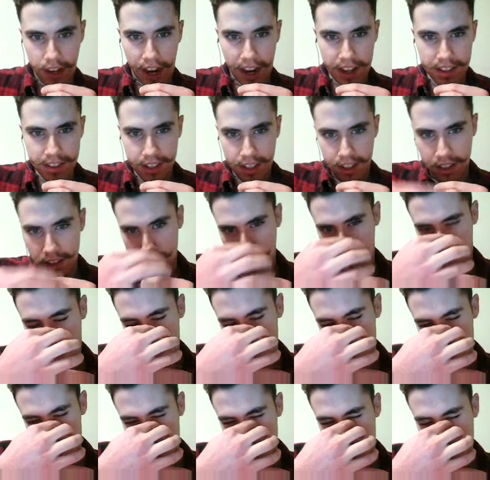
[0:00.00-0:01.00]
As it gets
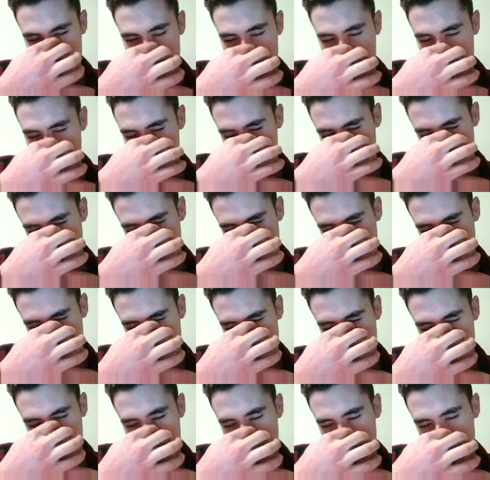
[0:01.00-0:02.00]
closer,
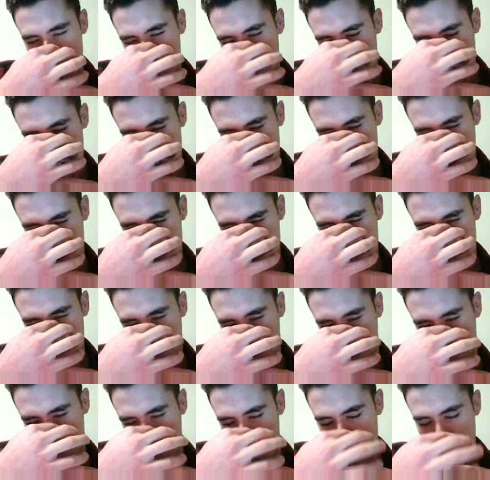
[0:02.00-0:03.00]
you can trust them
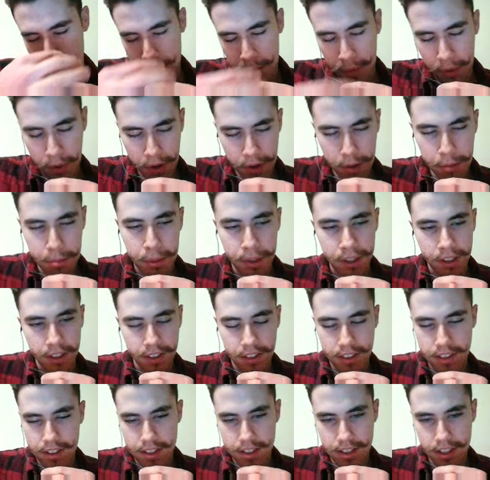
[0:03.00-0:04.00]
a little bit more,
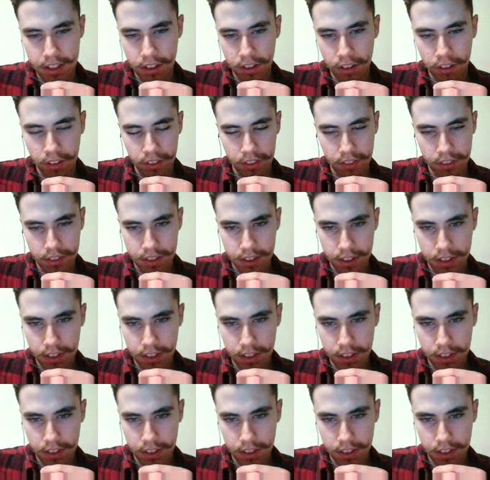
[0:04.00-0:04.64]
but still,